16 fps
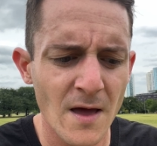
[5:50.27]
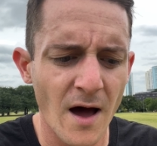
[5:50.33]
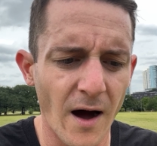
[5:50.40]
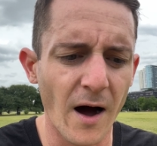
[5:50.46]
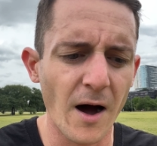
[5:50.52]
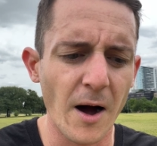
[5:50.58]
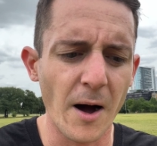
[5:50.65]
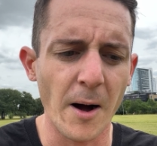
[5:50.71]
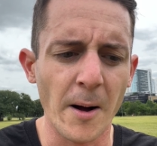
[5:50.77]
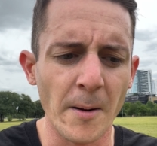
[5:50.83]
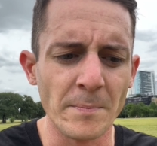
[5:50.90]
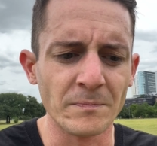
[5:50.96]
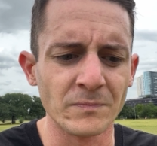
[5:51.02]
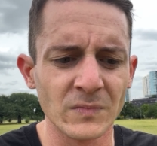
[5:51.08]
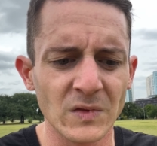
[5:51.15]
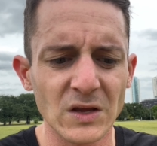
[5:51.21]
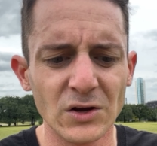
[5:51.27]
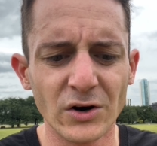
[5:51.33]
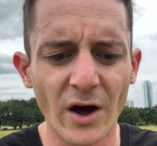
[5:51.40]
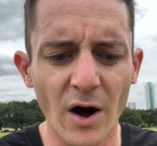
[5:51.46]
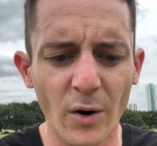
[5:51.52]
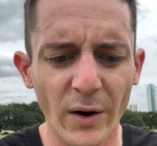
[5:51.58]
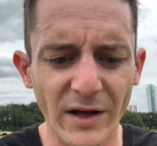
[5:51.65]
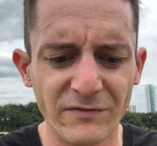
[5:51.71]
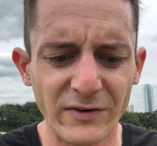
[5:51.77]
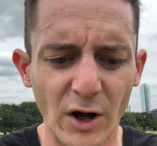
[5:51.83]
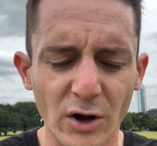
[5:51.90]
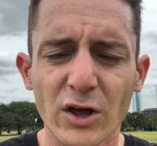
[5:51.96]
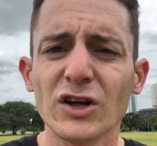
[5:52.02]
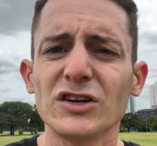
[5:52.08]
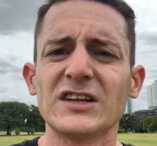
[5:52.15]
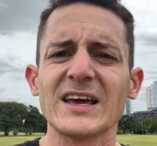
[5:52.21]
Um, you know, it felt
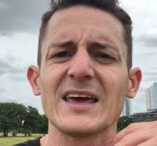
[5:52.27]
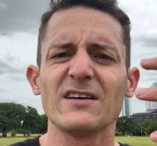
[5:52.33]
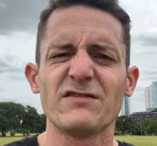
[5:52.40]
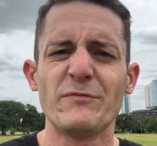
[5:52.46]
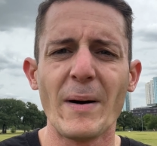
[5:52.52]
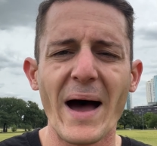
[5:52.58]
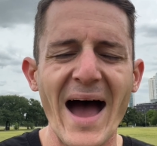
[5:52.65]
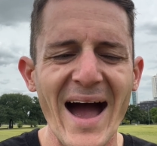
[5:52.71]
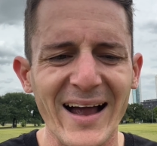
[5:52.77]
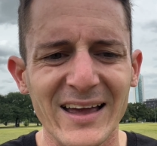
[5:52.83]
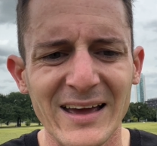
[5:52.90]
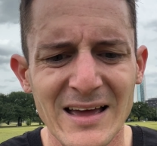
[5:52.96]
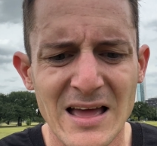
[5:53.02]
good to give back.